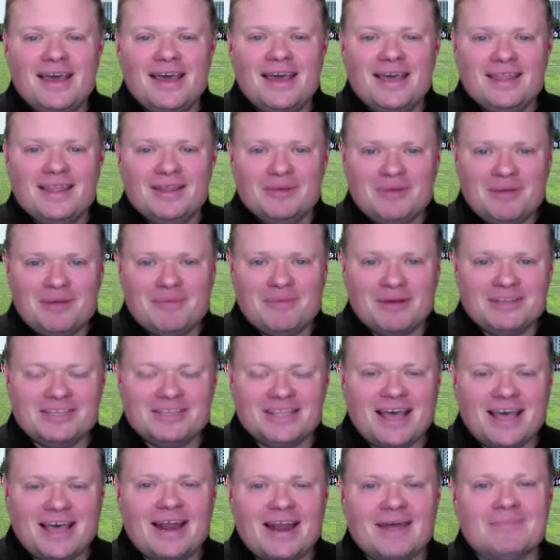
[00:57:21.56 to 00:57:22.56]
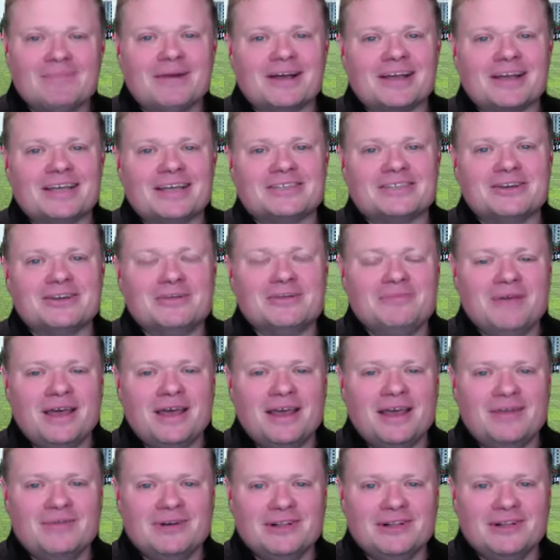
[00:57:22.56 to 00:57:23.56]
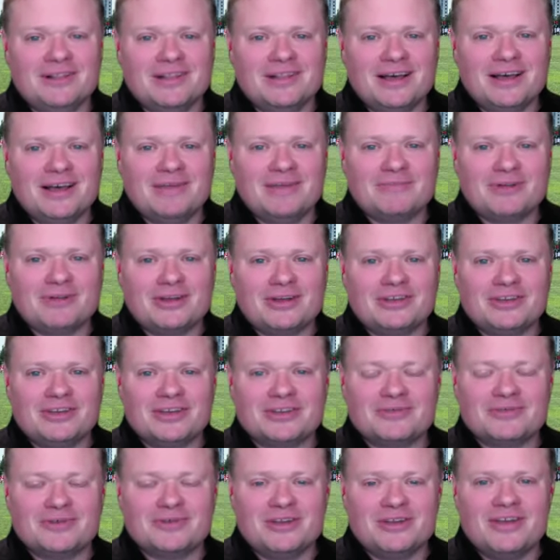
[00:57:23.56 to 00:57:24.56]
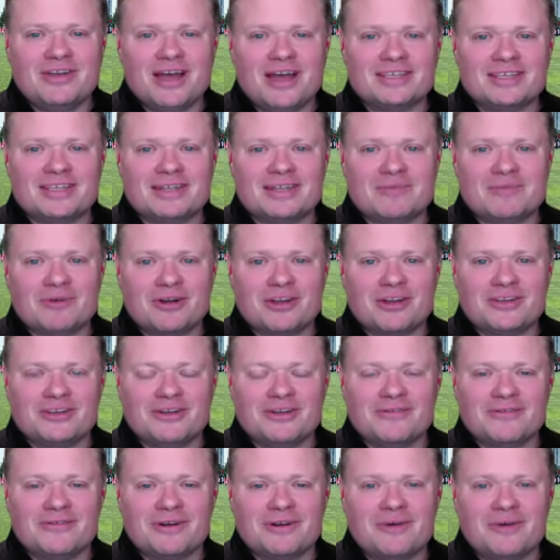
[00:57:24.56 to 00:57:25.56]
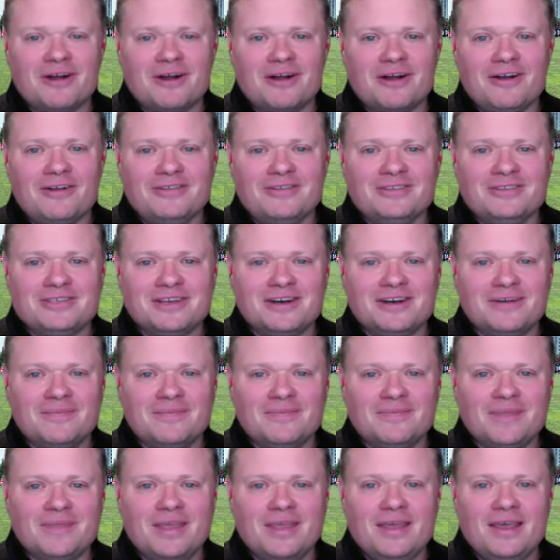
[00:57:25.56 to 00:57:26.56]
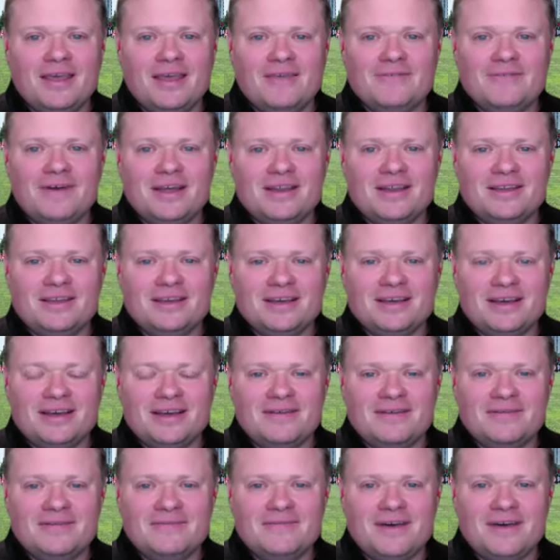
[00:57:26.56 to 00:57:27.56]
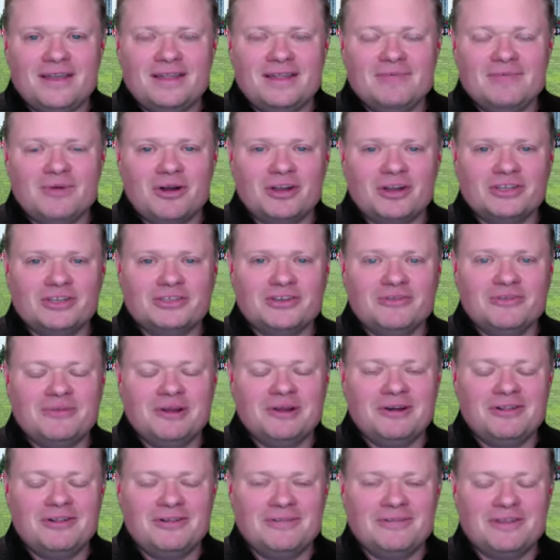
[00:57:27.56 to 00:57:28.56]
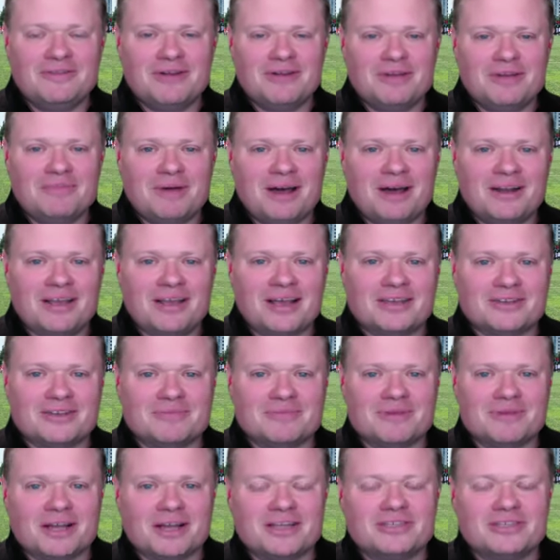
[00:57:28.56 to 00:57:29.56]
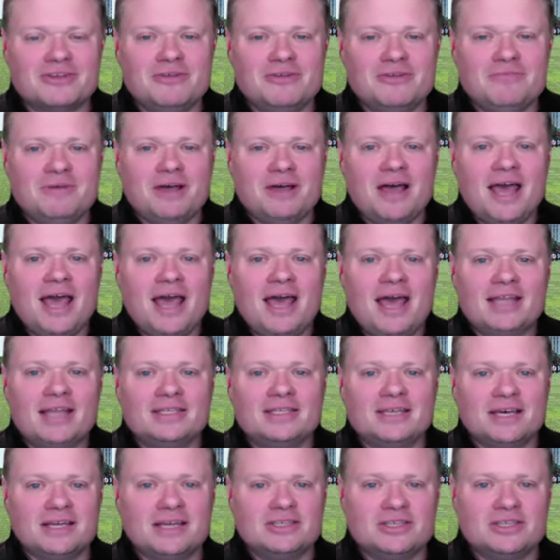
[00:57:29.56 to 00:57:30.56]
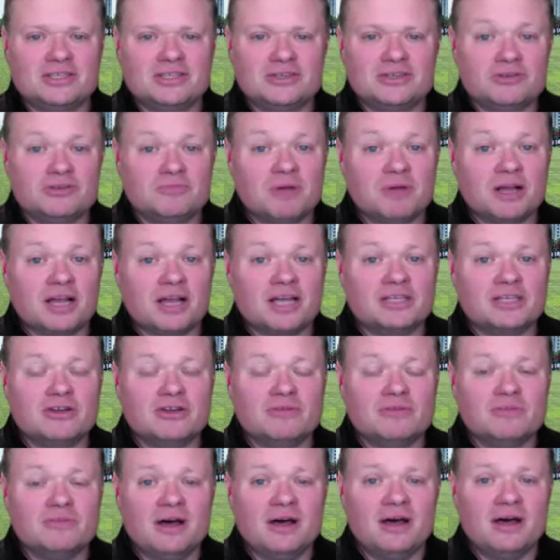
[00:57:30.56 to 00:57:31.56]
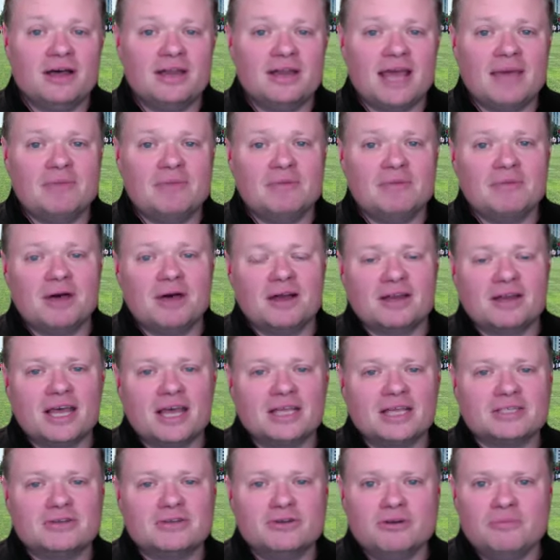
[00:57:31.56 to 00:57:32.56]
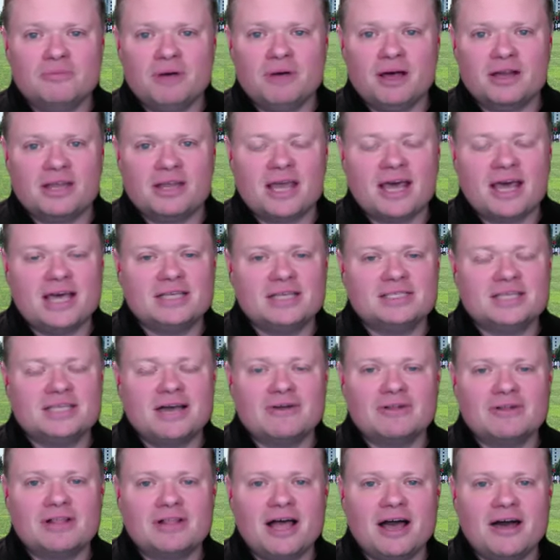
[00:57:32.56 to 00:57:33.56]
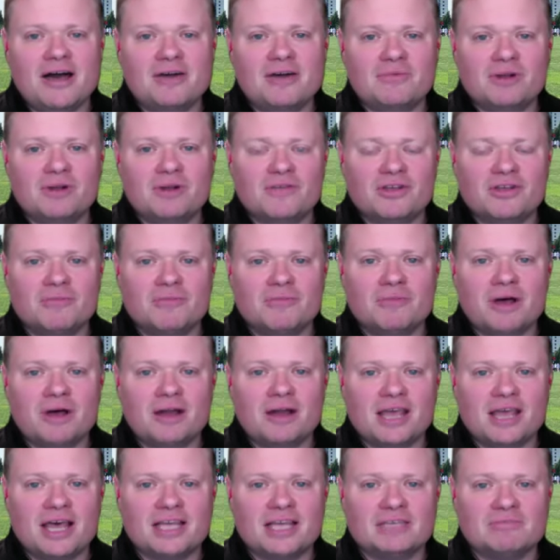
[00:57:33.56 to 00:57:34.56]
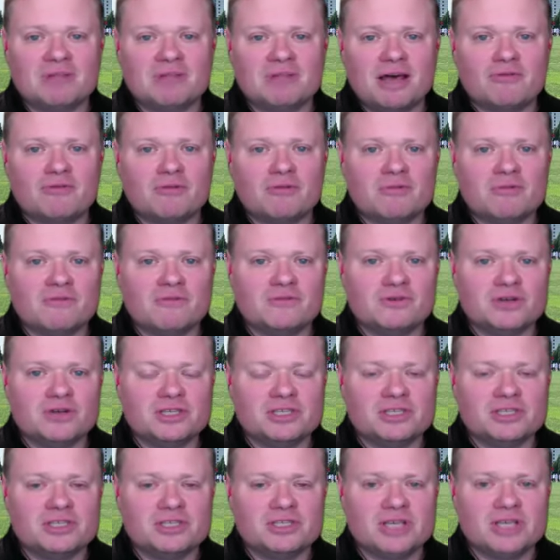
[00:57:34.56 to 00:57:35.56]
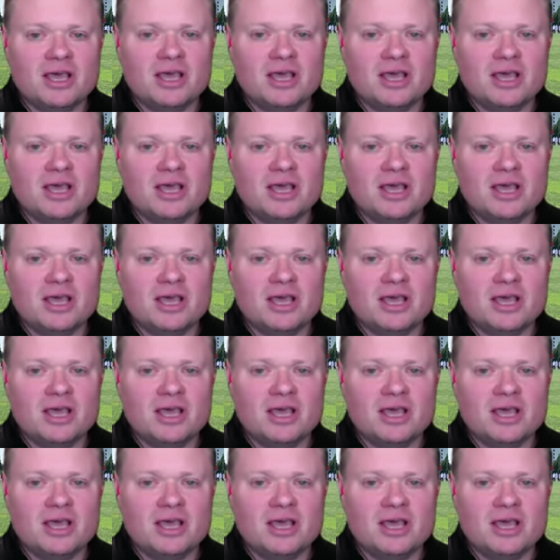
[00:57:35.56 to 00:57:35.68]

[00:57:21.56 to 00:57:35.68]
there'll be a bunch of that on Buckeye Scoop, and we'll probably talk to one of you guys on the morning show for tomorrow. So find the Morning Scoop and all of the great podcasts from Buckeye Scoop at just search Buckeye Scoop on Apple Podcasts, Google Podcasts, SoundCloud, wherever your podcast platform of choice is.